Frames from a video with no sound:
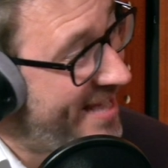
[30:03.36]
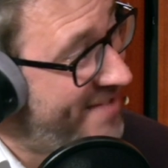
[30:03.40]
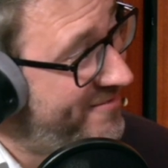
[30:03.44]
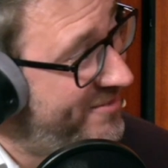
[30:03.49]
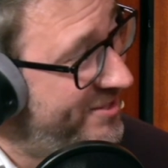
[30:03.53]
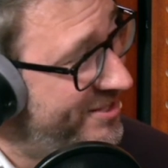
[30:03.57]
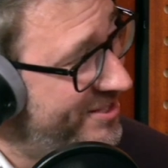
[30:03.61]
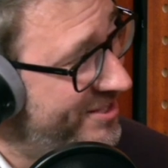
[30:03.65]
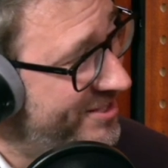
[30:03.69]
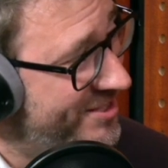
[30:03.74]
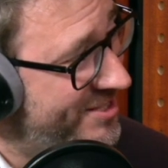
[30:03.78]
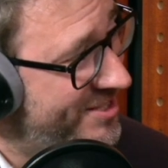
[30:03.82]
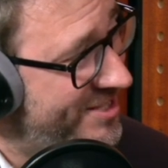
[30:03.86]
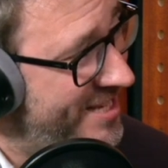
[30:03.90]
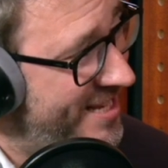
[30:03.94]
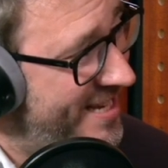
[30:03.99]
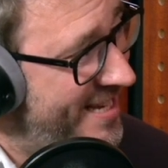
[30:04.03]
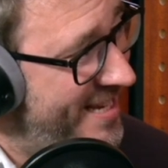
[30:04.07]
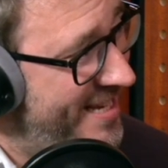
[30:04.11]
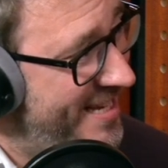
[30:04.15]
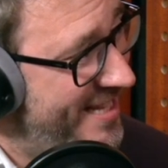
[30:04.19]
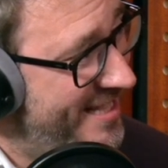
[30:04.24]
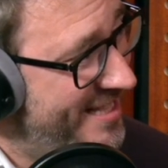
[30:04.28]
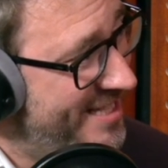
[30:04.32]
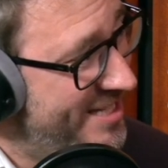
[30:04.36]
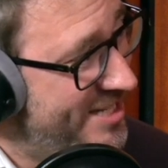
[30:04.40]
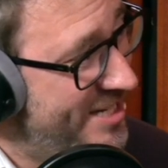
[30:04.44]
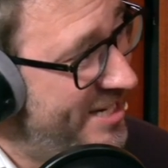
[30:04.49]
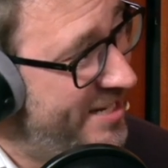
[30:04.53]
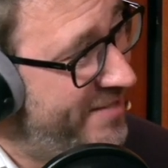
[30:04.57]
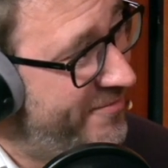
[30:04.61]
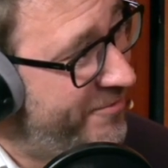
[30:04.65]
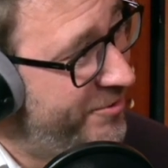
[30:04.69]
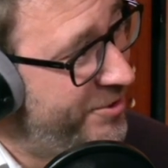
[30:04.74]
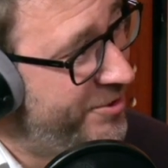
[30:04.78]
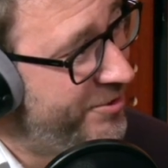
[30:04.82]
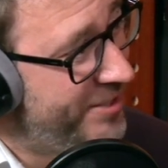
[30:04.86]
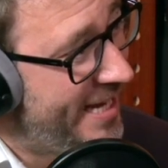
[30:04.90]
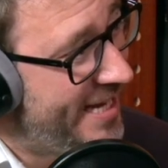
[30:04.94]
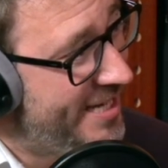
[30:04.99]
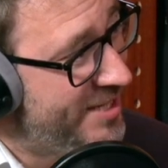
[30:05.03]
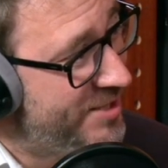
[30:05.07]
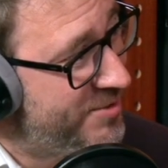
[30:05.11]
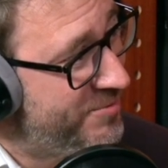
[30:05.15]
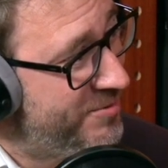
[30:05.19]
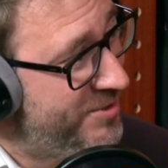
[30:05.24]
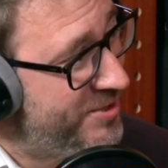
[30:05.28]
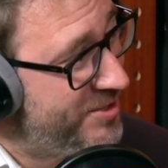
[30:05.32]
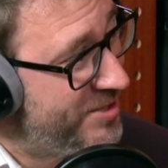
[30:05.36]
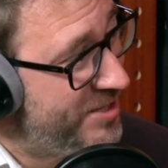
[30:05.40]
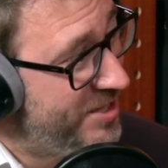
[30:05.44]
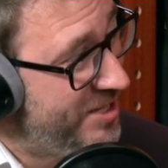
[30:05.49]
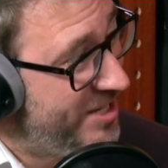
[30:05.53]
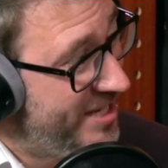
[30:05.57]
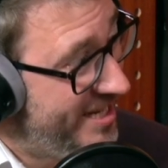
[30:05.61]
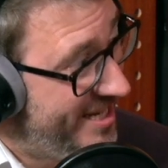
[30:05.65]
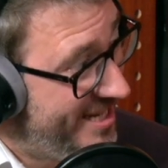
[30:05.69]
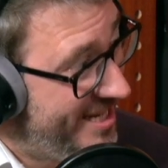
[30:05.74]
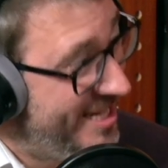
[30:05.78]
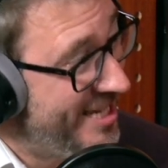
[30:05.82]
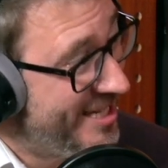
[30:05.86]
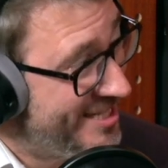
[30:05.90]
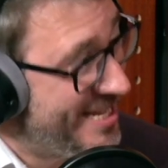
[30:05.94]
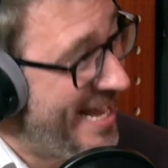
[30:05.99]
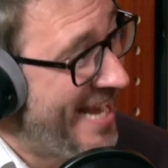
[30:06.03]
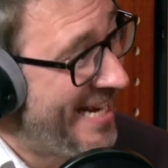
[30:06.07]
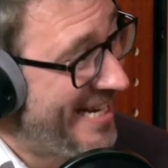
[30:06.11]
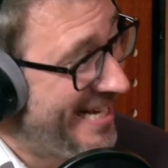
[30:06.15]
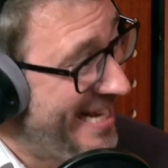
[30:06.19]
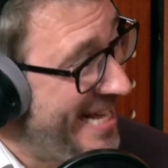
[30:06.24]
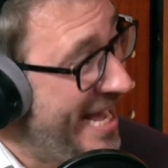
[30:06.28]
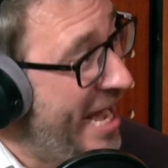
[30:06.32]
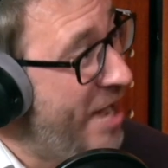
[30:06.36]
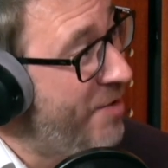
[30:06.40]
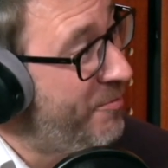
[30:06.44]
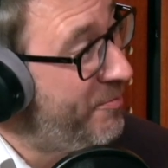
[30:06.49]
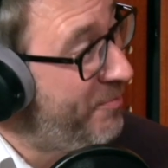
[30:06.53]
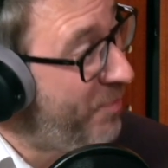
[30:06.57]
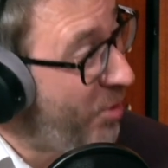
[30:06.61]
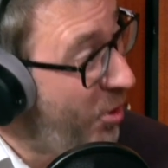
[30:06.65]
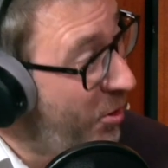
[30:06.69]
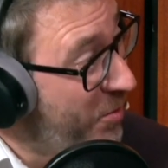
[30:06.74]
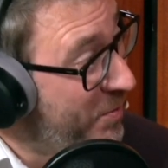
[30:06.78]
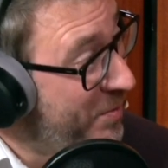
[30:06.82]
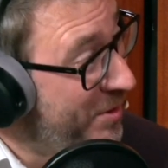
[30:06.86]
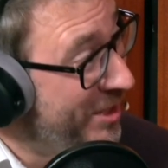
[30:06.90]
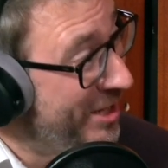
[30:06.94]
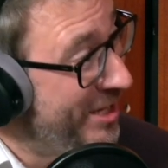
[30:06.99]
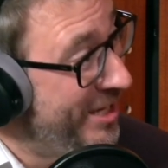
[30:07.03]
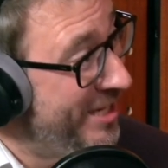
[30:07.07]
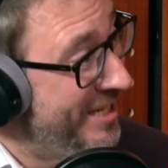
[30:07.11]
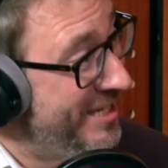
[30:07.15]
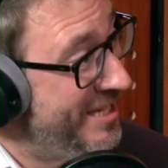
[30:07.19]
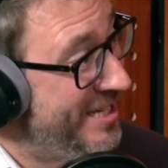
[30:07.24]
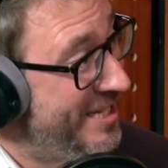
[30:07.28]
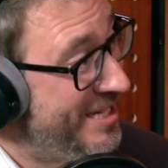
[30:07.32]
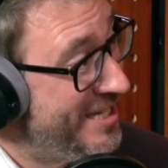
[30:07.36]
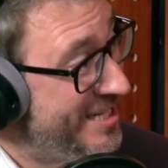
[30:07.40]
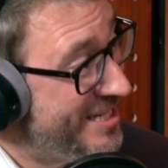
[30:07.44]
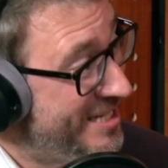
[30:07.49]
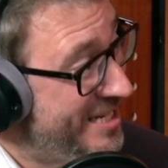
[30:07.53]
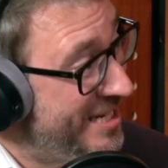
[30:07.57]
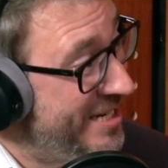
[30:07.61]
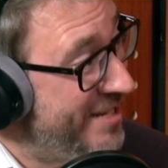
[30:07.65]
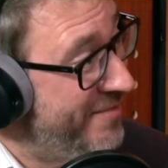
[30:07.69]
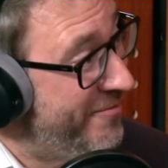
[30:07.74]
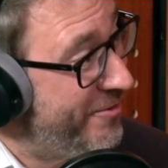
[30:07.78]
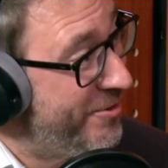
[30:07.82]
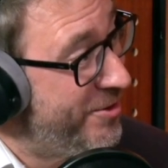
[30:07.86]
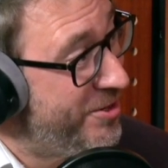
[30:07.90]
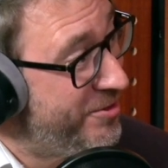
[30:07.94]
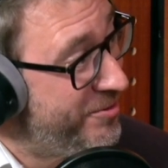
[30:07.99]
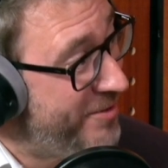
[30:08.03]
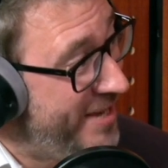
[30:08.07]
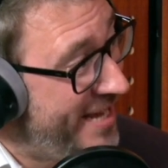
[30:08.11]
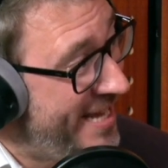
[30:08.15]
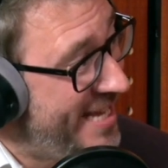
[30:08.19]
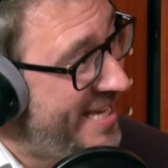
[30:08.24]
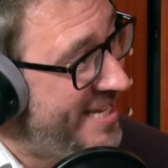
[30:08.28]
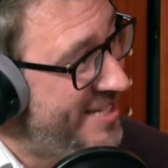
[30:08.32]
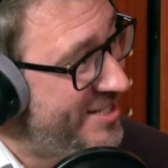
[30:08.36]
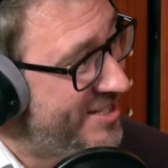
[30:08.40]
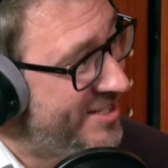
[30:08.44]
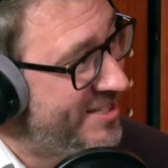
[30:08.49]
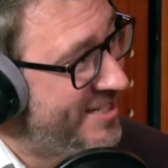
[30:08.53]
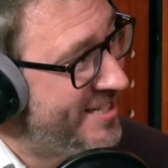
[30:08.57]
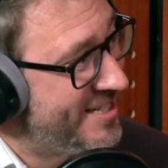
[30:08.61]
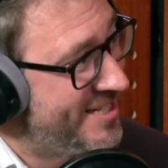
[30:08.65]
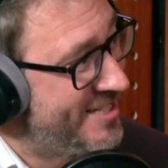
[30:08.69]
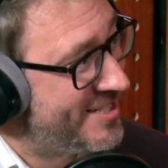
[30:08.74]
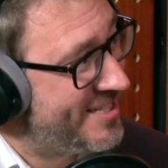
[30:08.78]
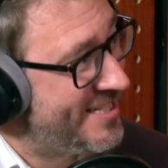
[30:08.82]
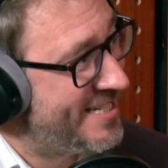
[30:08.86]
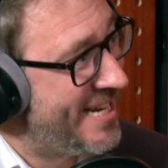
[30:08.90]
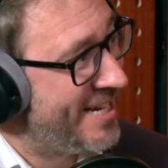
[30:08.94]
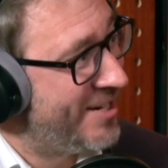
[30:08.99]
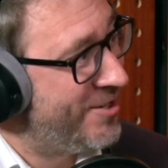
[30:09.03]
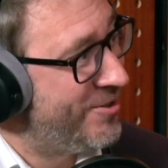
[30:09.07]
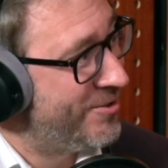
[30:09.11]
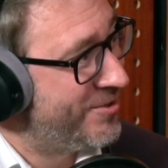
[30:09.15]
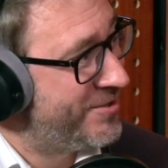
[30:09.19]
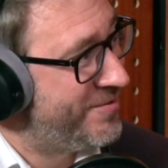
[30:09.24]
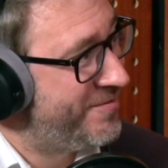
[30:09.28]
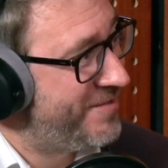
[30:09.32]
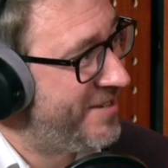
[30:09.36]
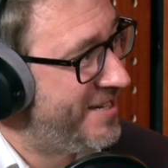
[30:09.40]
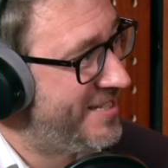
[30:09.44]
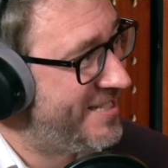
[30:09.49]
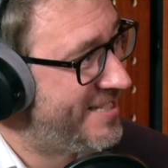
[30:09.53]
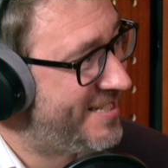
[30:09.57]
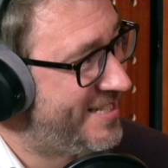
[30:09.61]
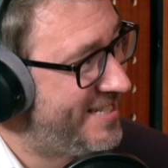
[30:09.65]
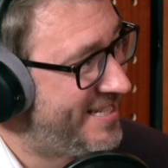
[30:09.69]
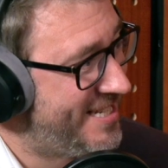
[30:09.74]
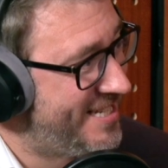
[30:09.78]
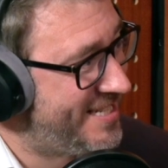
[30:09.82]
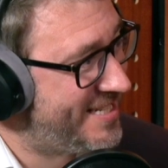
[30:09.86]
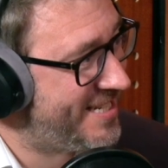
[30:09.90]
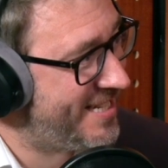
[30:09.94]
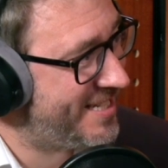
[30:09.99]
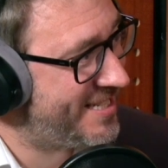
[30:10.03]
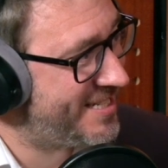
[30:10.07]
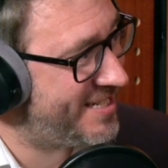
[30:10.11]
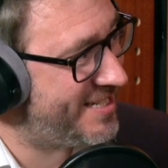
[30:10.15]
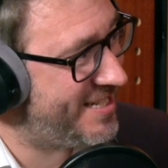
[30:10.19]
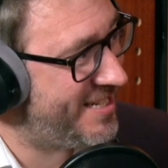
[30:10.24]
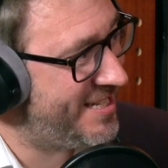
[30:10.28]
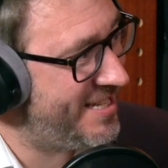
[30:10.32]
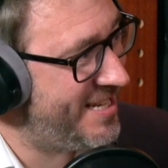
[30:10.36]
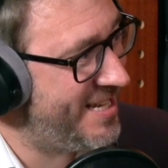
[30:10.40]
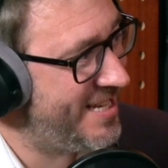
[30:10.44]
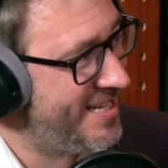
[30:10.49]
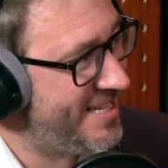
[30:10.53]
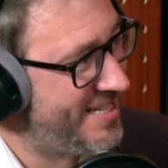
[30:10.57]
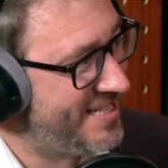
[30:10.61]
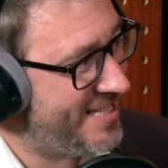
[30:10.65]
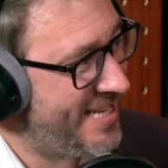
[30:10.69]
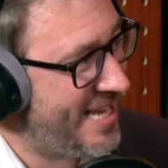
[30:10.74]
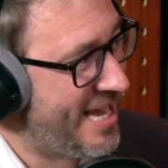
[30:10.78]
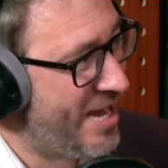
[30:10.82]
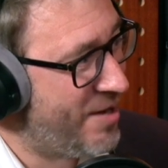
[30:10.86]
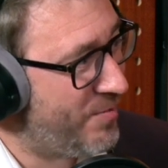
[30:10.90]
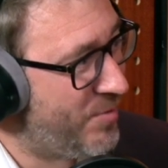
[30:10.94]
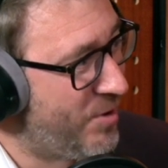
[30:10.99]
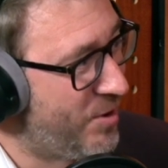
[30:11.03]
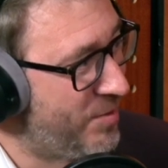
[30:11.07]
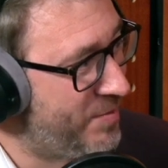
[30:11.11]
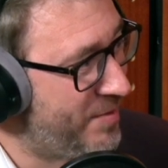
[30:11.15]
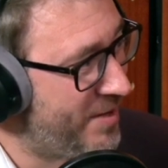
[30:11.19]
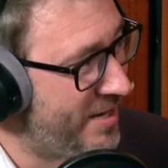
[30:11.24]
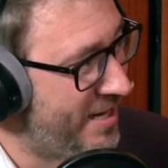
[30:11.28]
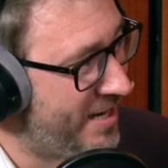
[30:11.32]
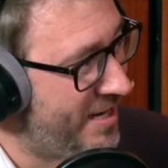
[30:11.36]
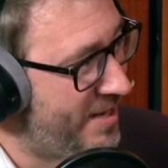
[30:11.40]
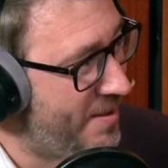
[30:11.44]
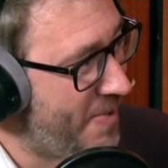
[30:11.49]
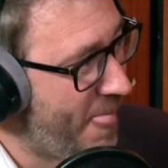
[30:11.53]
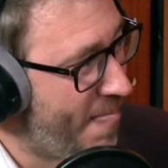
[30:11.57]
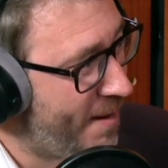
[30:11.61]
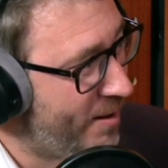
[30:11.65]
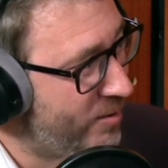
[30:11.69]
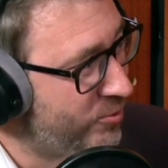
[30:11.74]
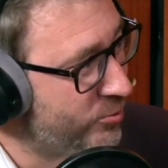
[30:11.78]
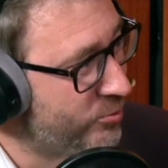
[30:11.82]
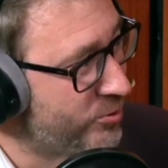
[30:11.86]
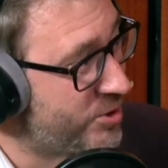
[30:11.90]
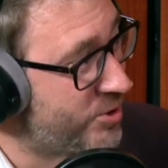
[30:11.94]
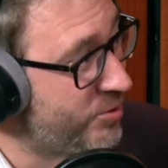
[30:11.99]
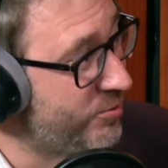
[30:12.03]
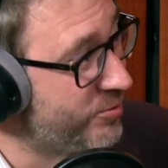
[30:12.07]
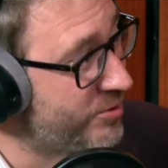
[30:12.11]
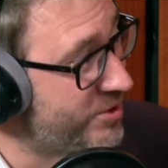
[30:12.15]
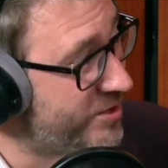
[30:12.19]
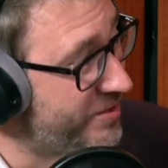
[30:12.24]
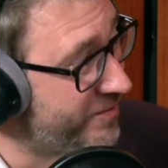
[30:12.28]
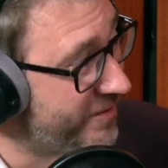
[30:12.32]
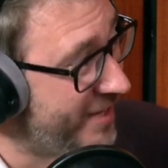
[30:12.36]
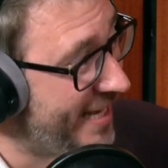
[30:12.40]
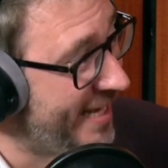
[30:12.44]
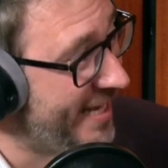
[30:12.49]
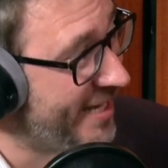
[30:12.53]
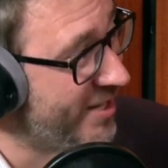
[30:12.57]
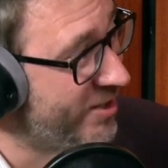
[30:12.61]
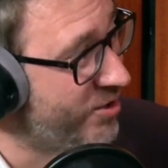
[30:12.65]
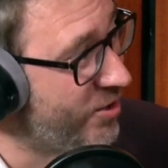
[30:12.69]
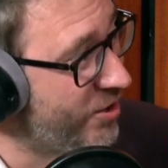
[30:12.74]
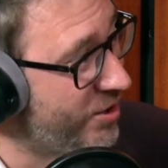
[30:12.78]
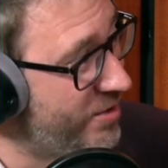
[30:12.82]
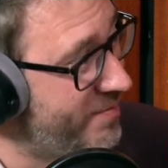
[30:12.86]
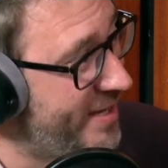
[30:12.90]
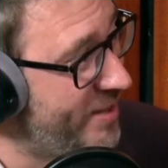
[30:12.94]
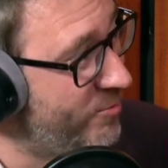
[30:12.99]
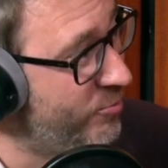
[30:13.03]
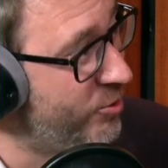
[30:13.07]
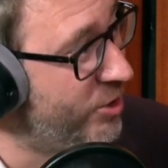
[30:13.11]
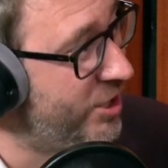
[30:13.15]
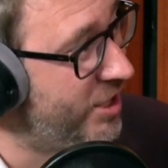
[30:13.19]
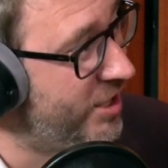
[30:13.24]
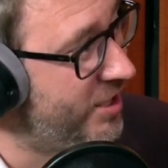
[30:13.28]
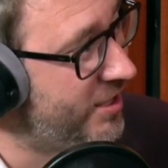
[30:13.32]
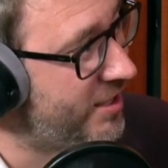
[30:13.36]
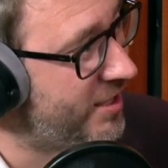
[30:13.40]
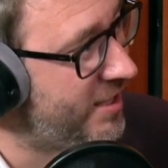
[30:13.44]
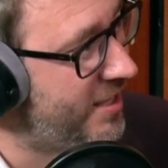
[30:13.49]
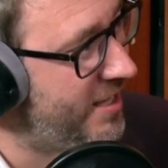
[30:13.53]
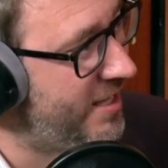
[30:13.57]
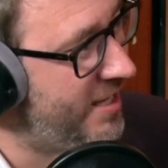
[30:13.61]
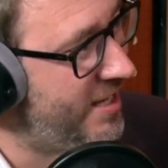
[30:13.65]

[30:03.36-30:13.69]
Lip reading: evidence in the Deliveroo case was exactly how popular Deliveroo is. And it doesn't take long to find statistics to see how popular all sorts of gig economy work